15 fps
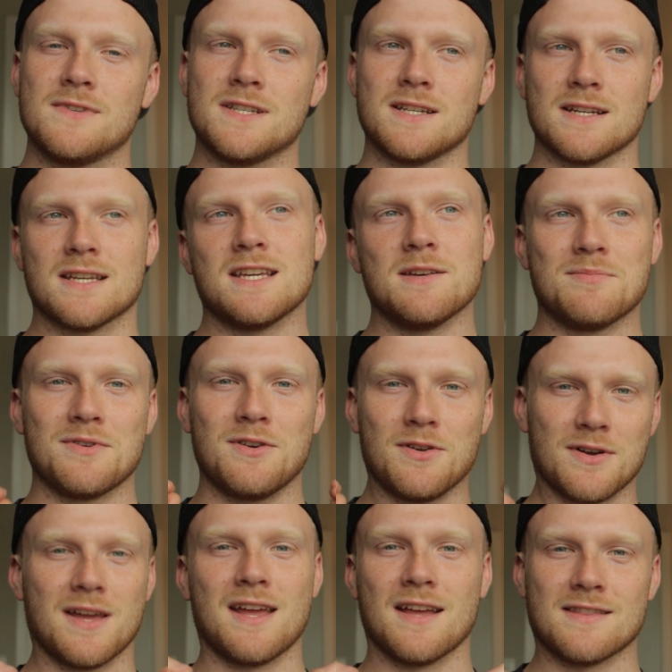to keep
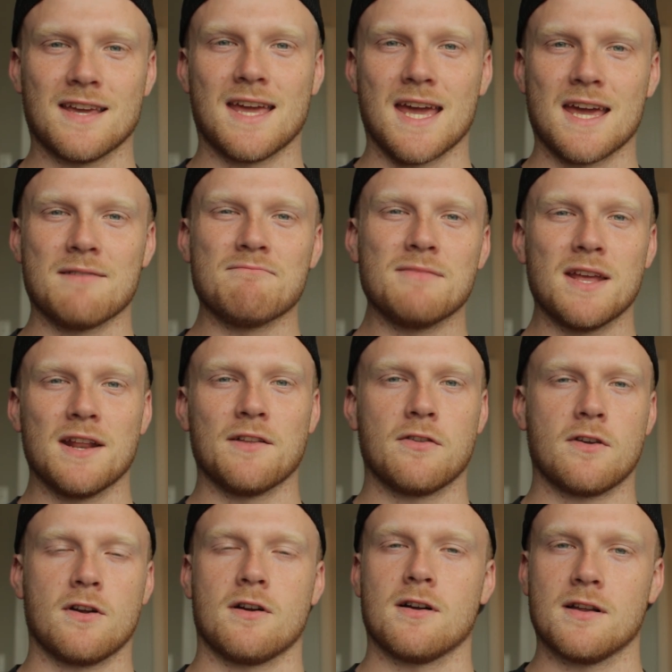looking at the game in its
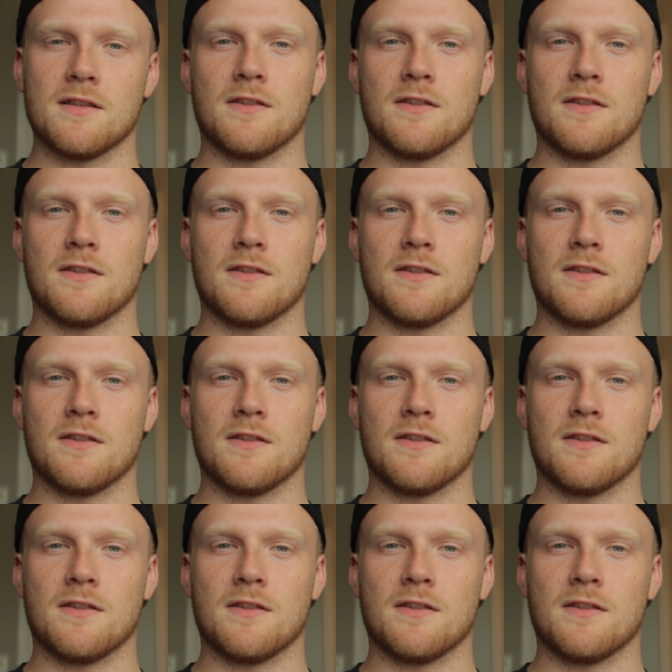current